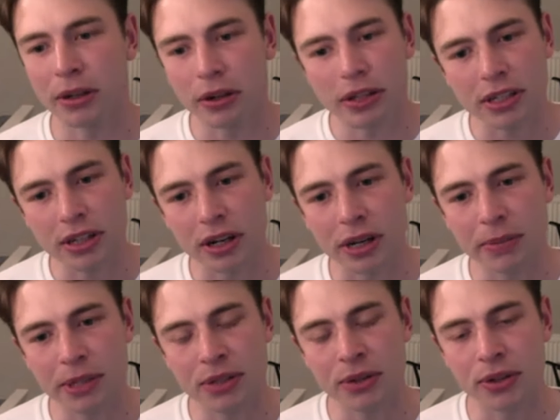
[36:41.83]
a lot of the
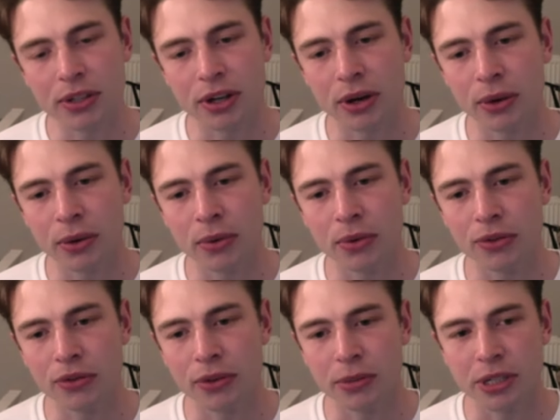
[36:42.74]
time it's not
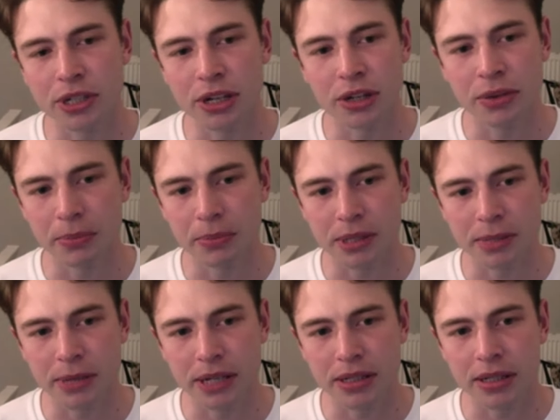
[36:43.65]
told from a genuine
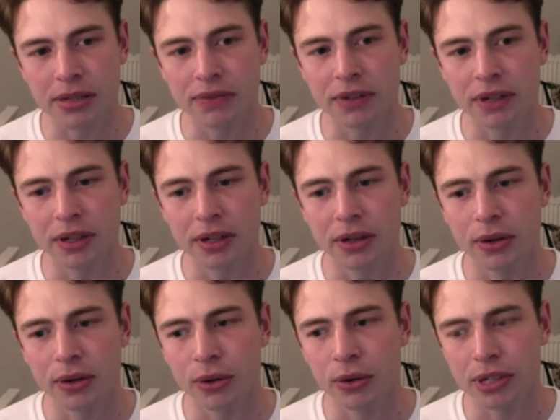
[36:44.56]
perspective,
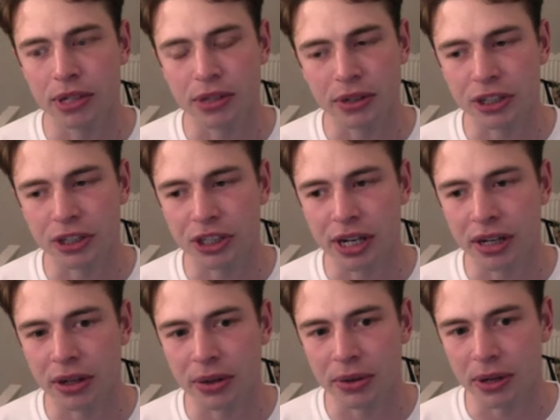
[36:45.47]
or it's got a
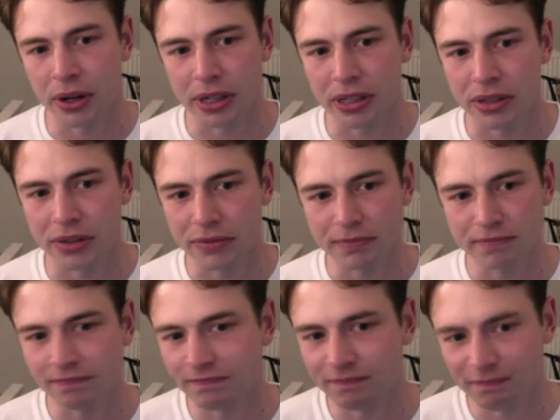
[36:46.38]
shallow kind of